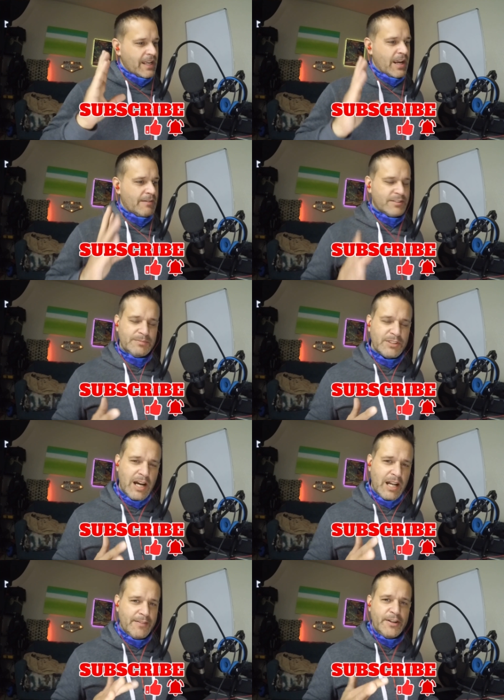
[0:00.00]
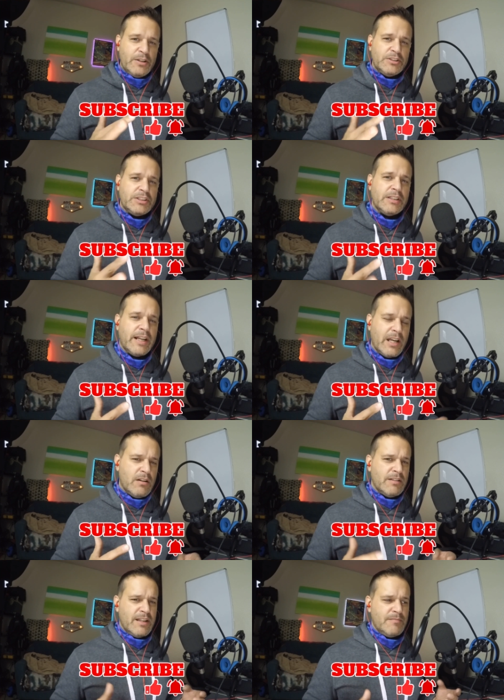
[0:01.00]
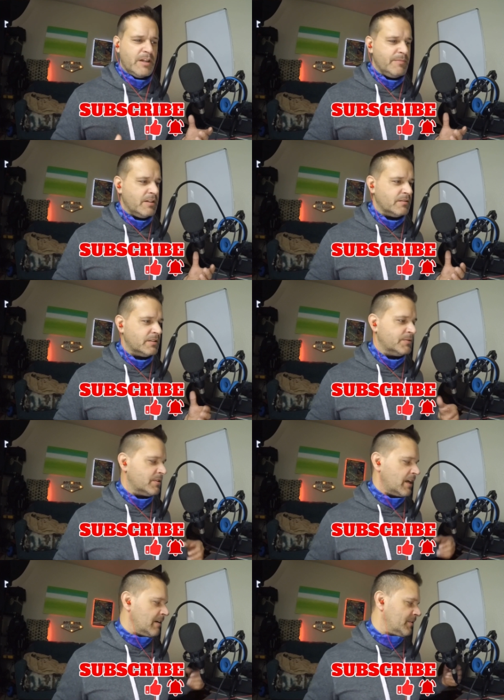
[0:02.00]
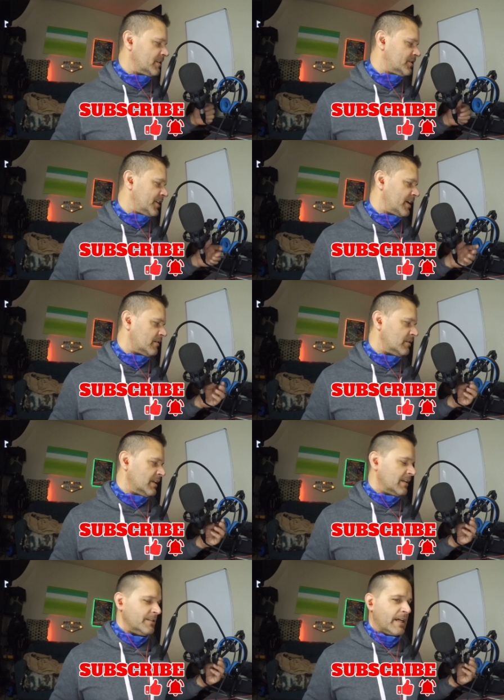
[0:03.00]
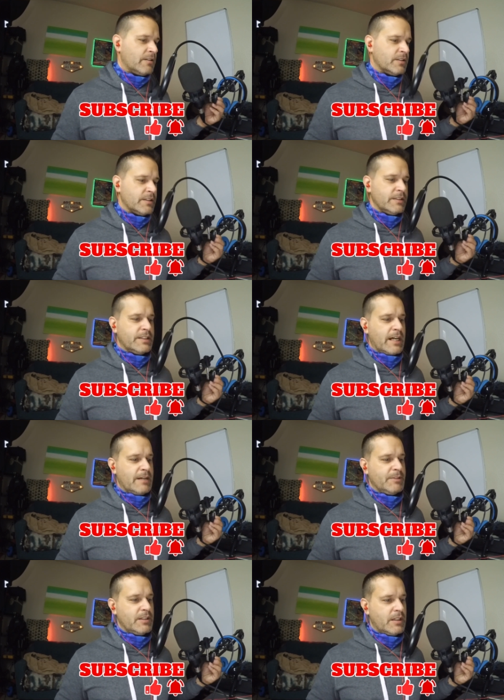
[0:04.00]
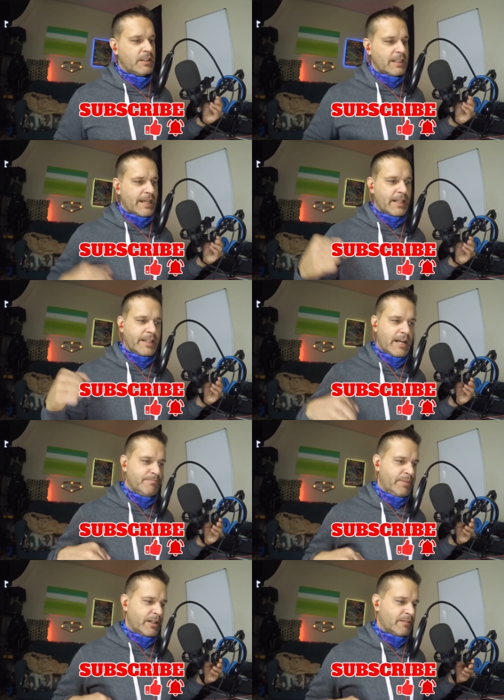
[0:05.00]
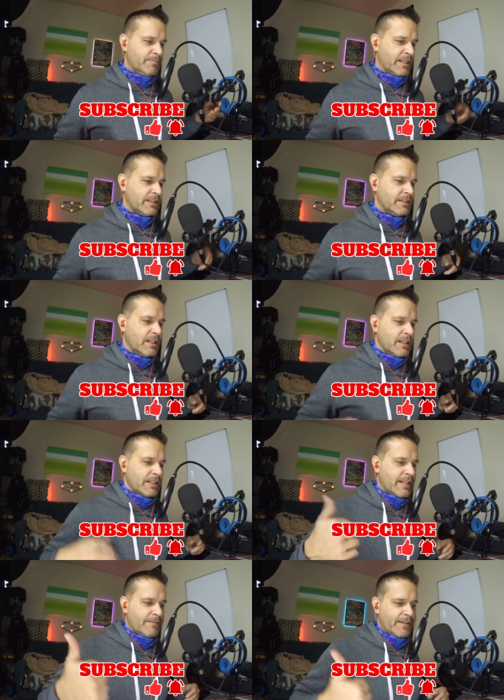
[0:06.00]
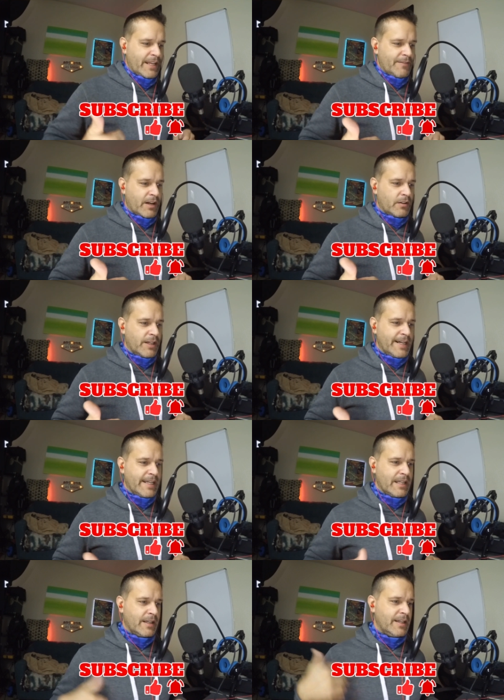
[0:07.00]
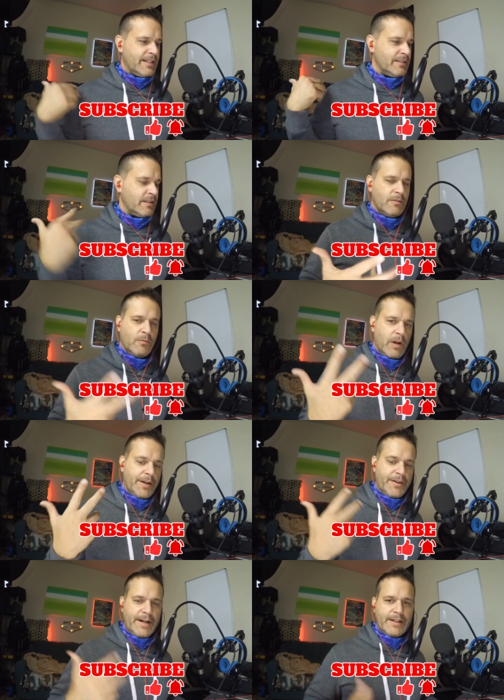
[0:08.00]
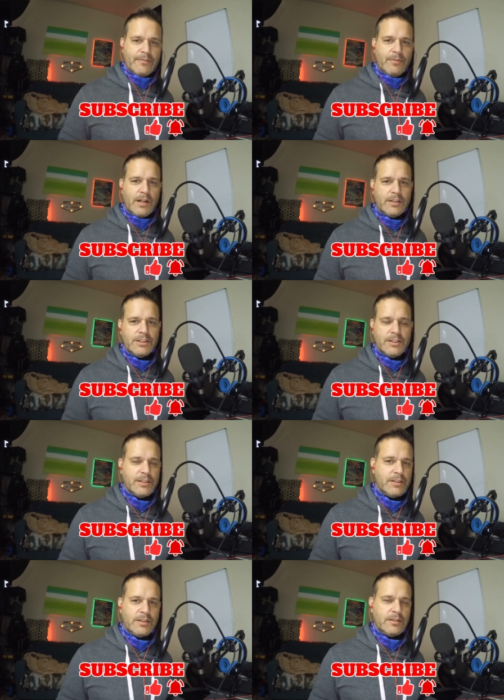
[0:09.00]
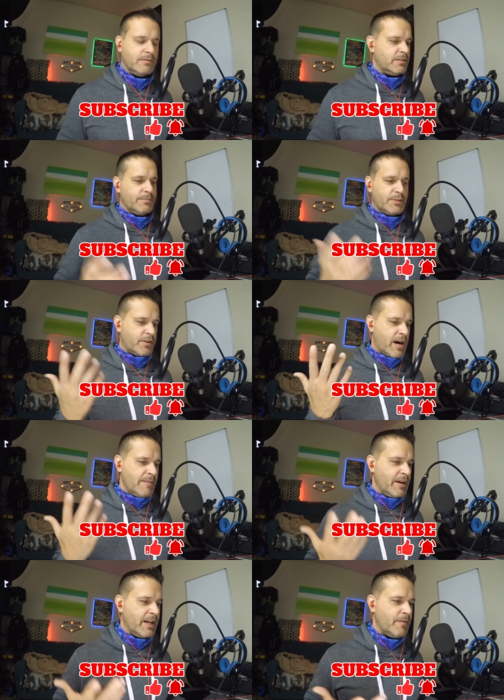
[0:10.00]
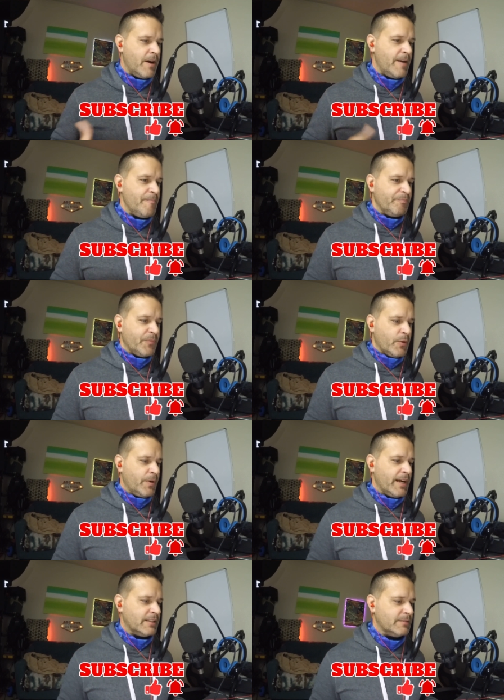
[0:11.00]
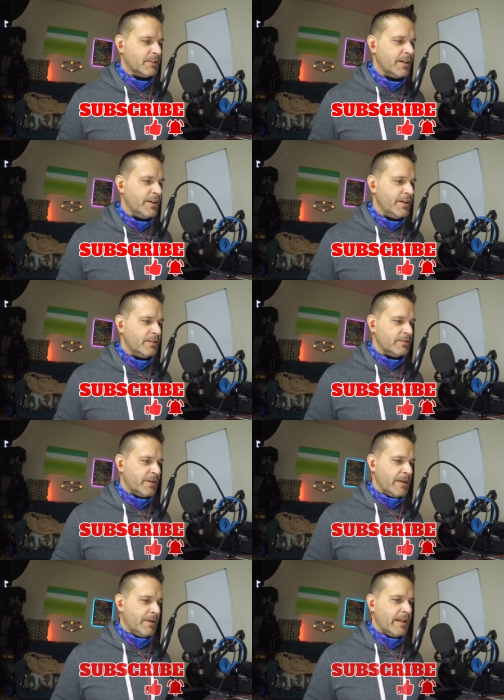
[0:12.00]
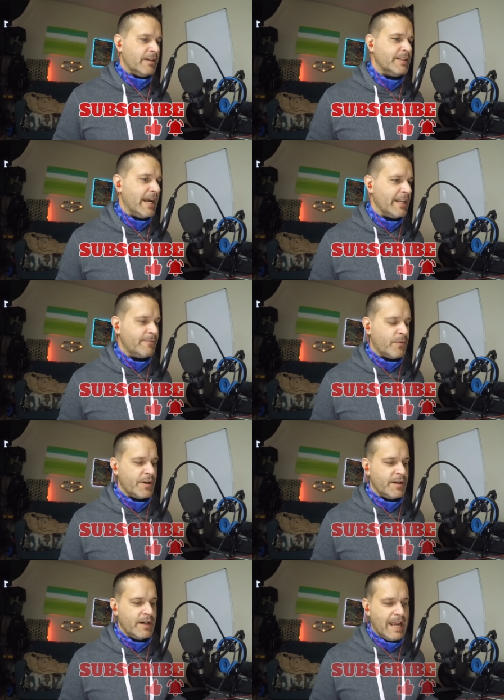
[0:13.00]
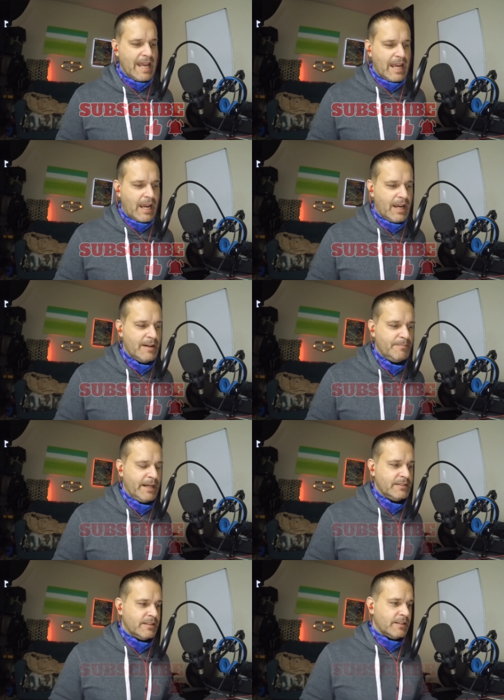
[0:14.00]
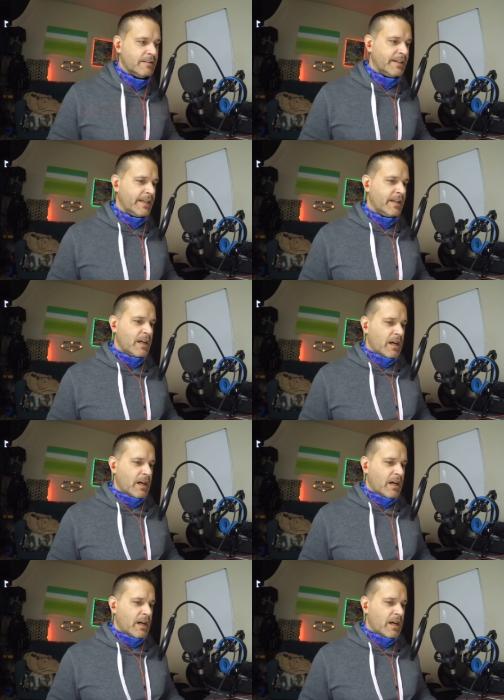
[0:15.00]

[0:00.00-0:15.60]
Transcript: have some kind of notion like, oh yeah, maybe I'll subscribe to this channel, now's a good time to hit that bell button. Definitely give it a like, and while you're at it, why don't you just subscribe anyway? We got some good news. We keep it entertaining for you. And basically,